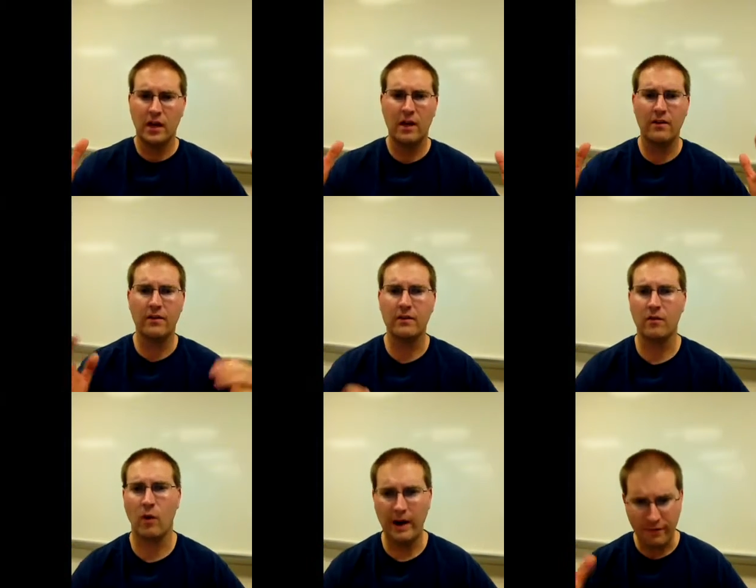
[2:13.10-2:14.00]
uh, the, the,
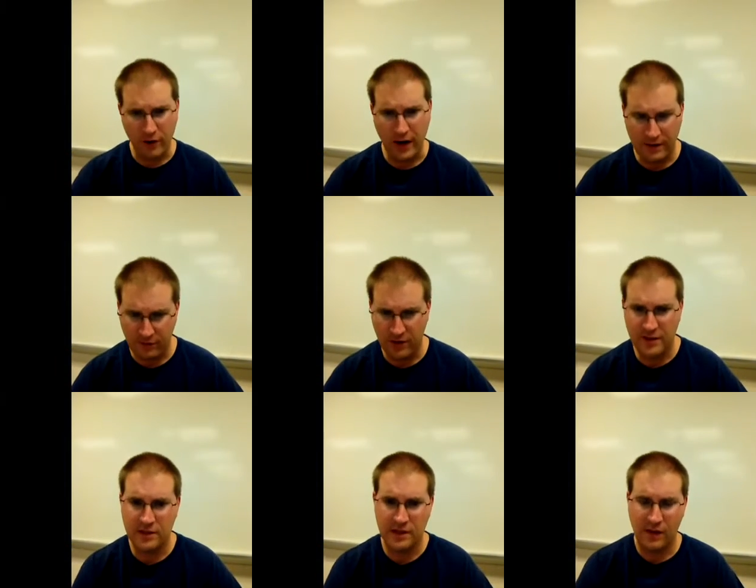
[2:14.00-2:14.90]
wide variety of
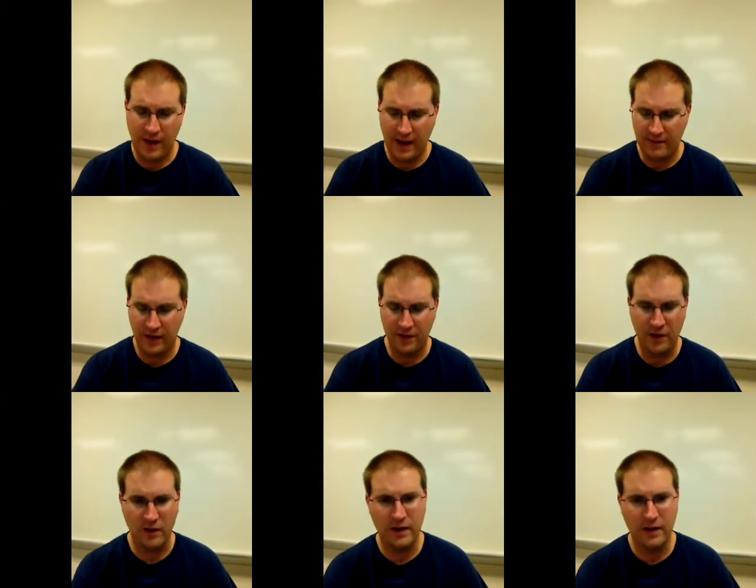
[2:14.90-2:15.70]
lenses that we have out here.